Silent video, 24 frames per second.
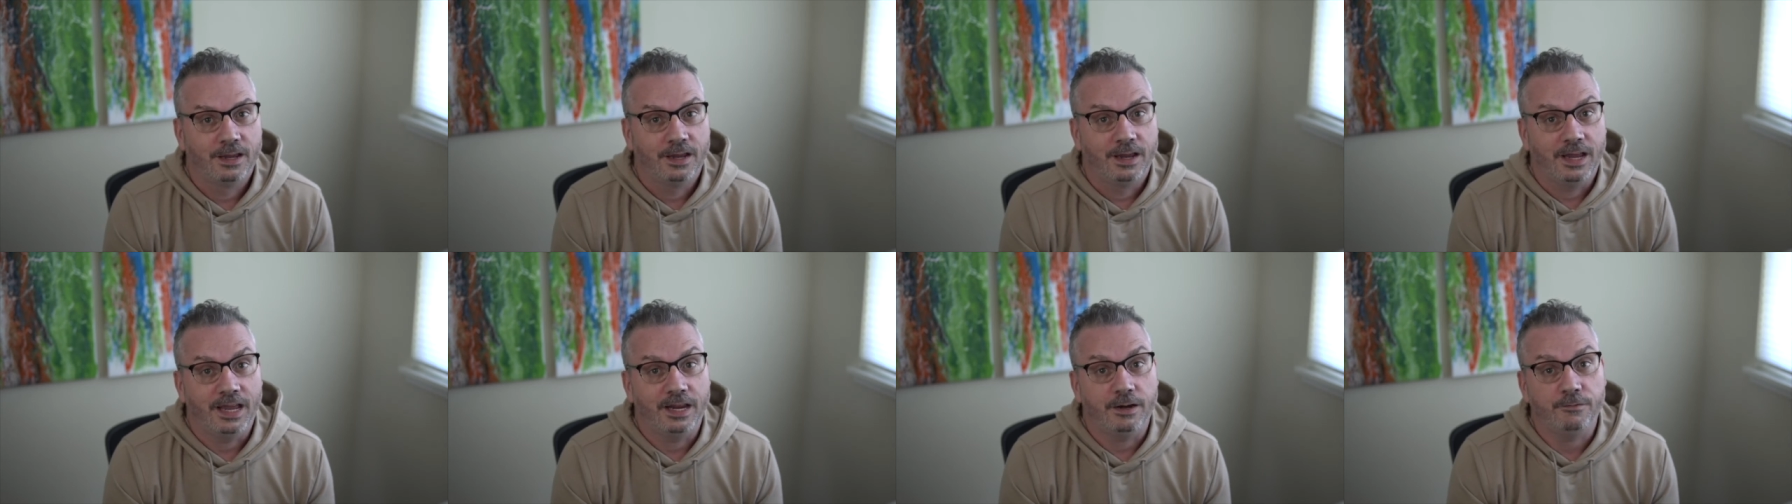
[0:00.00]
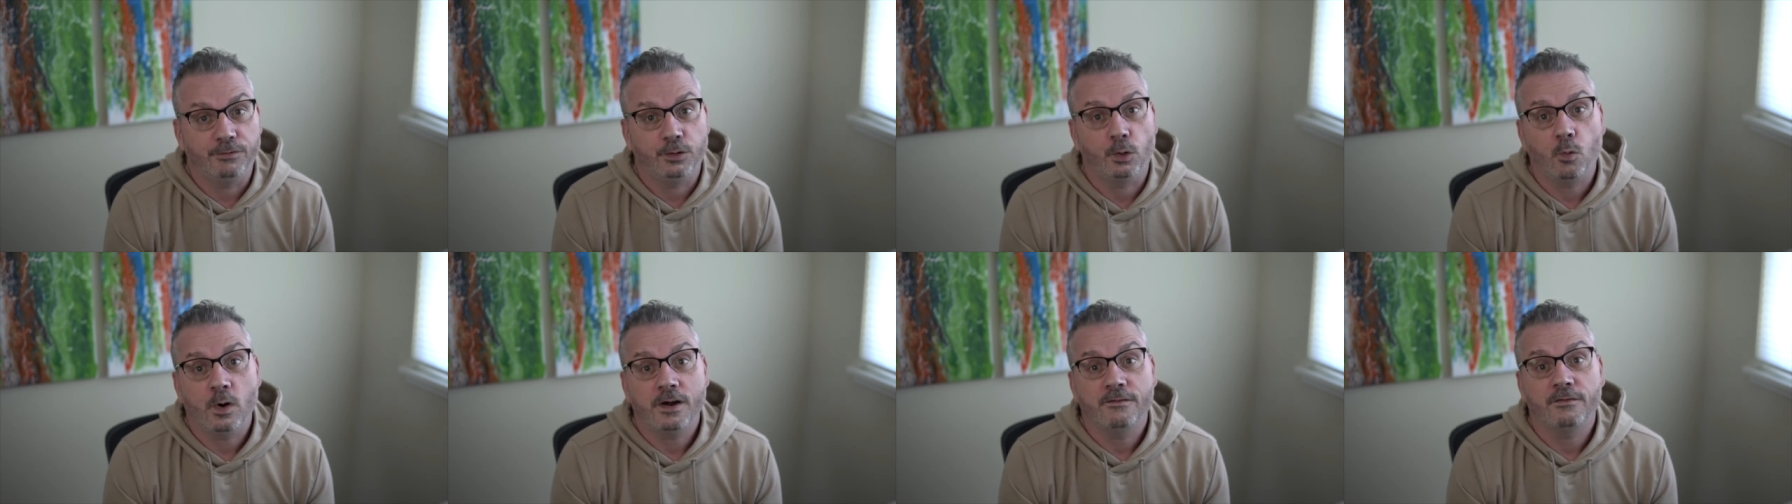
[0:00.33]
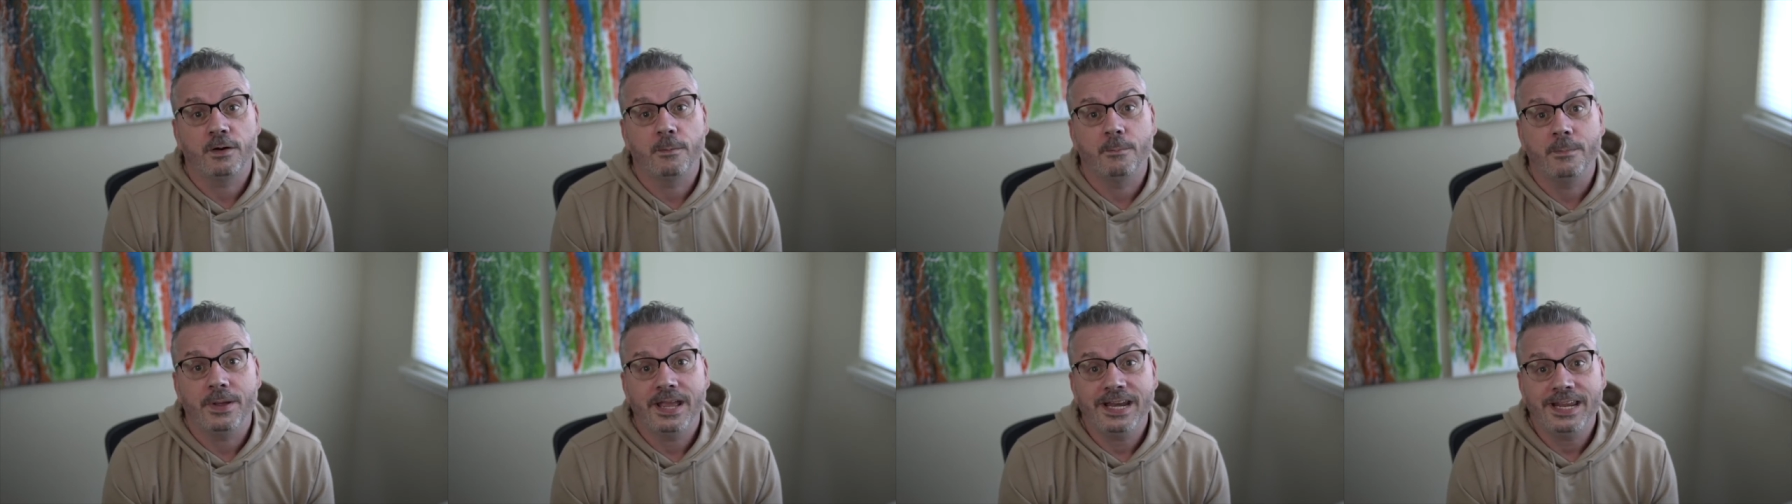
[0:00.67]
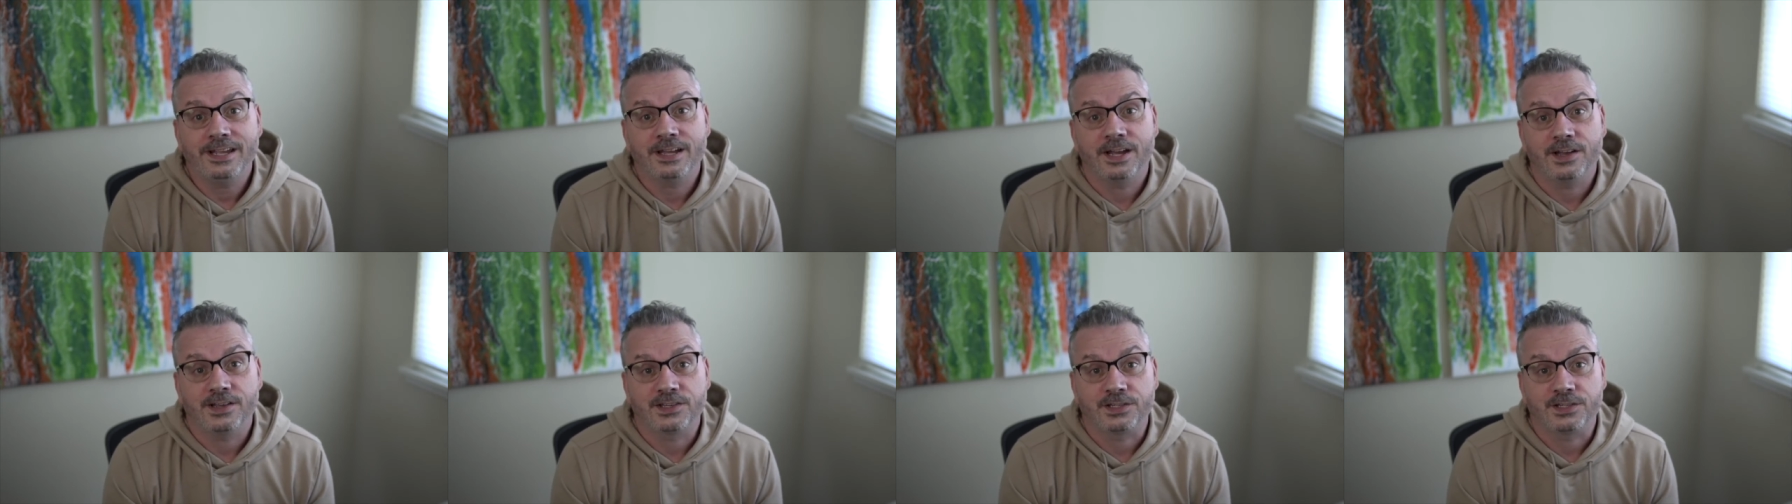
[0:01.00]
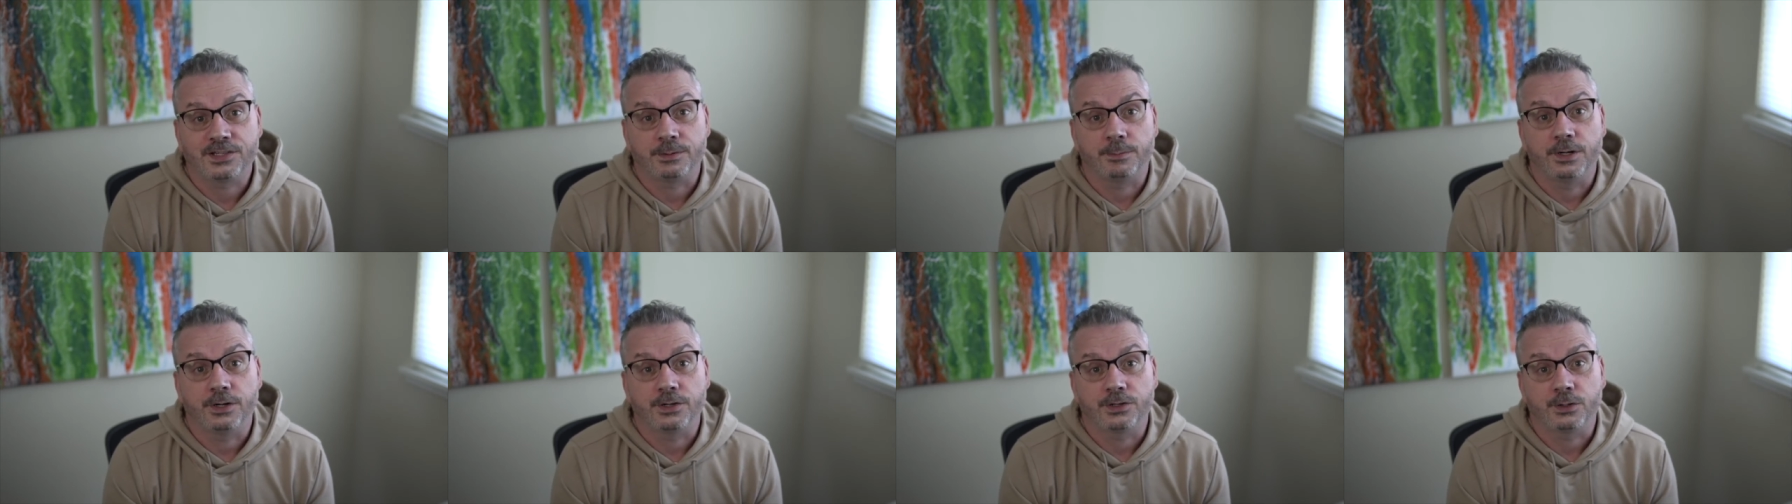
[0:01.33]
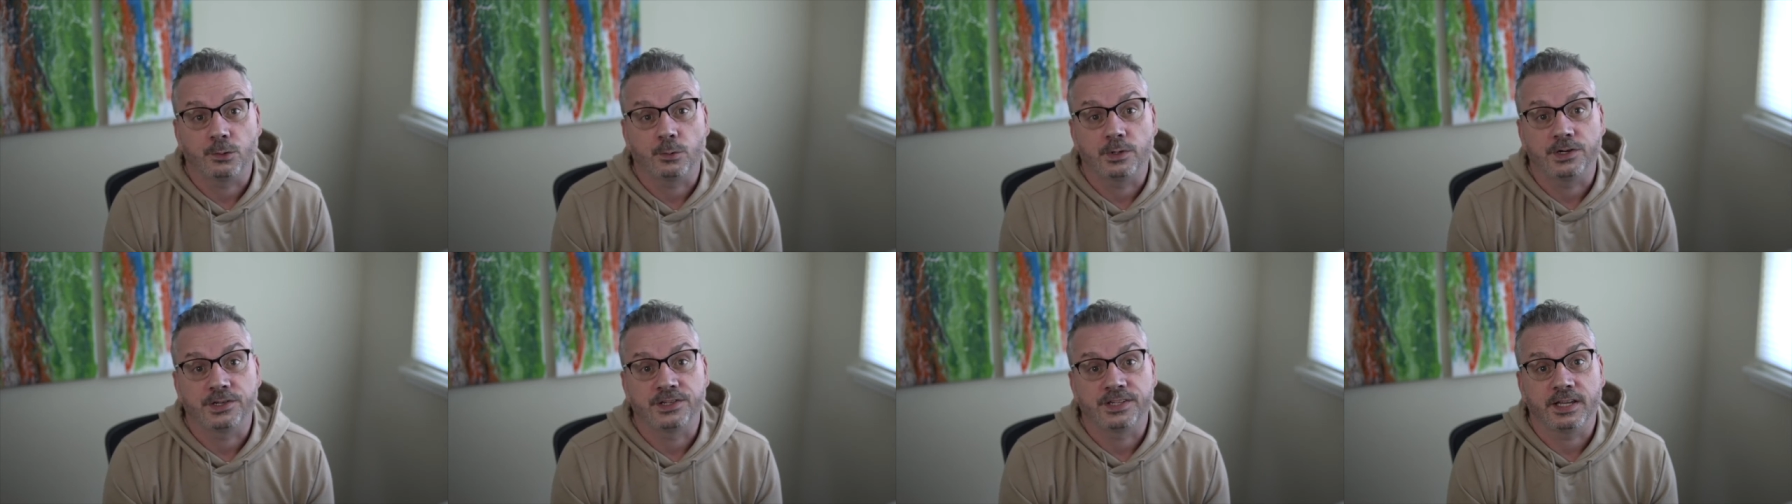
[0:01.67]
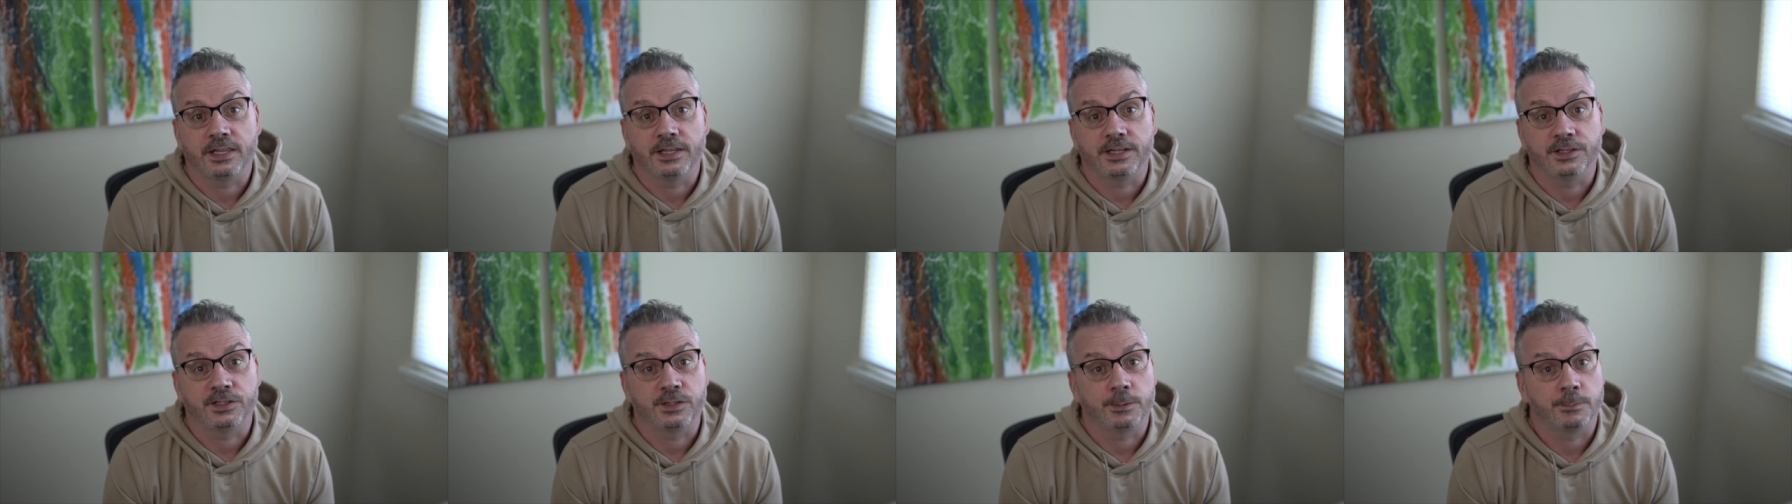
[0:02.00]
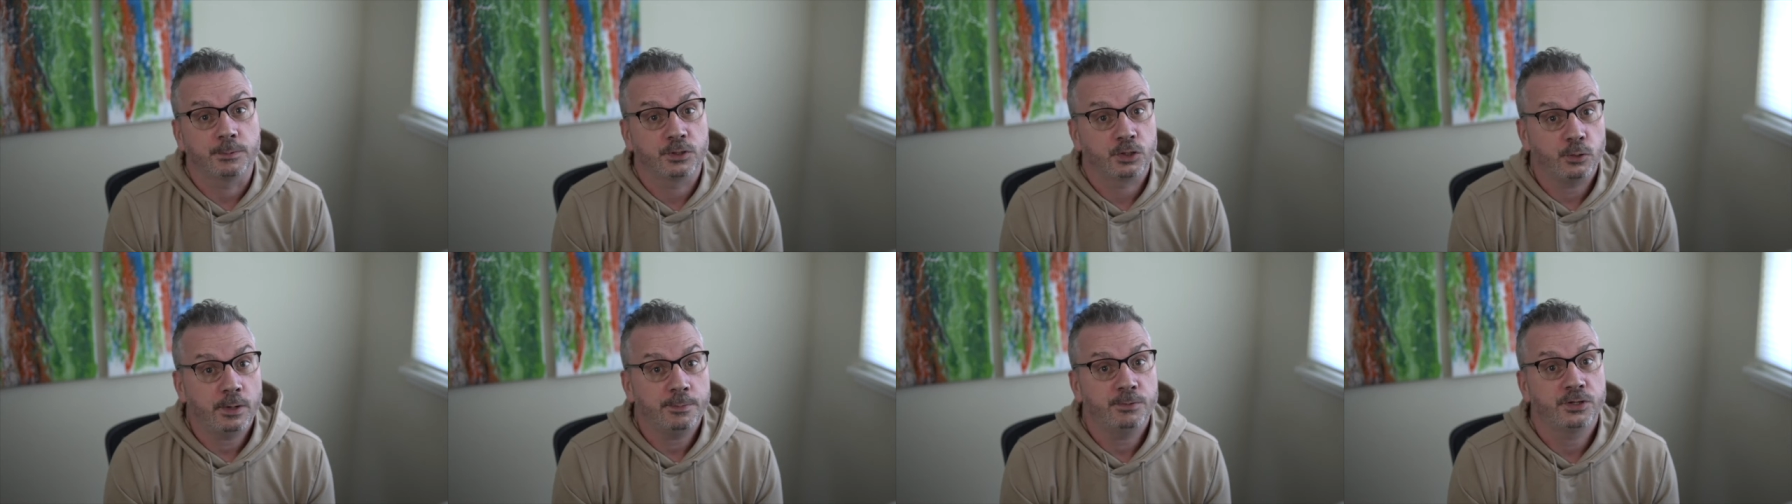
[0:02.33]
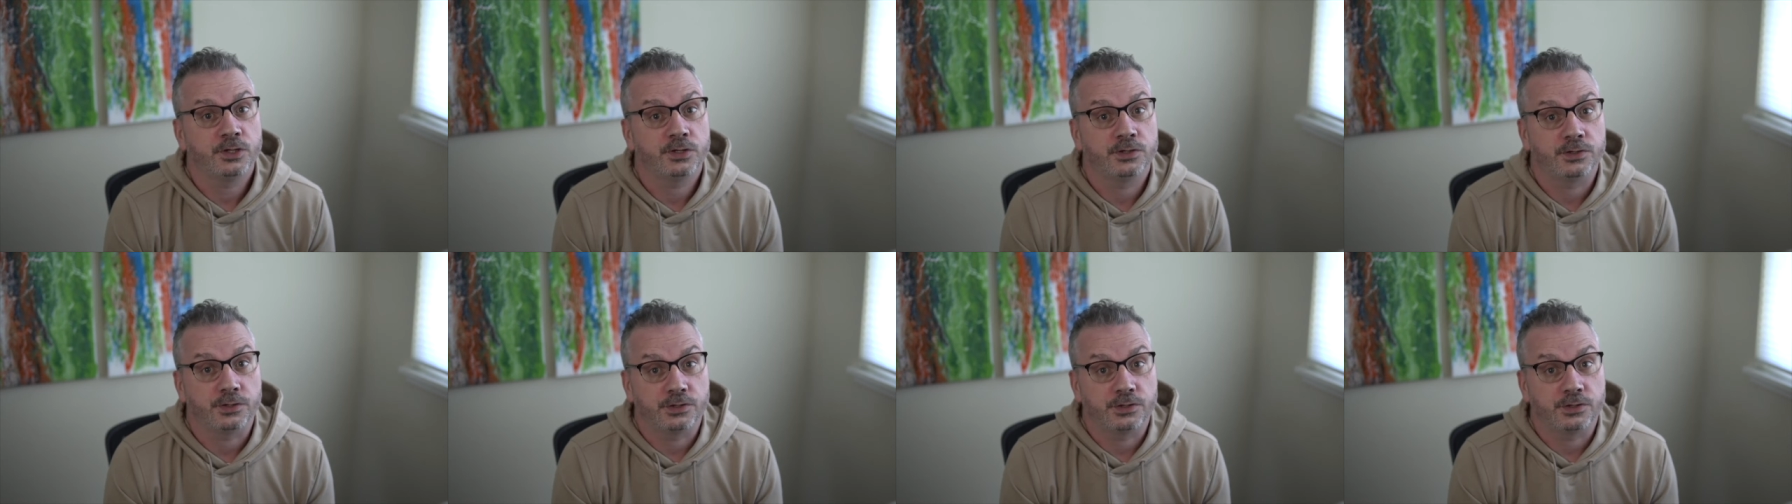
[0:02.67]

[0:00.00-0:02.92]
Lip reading: And if you're one of our many customers who are selling subscriptions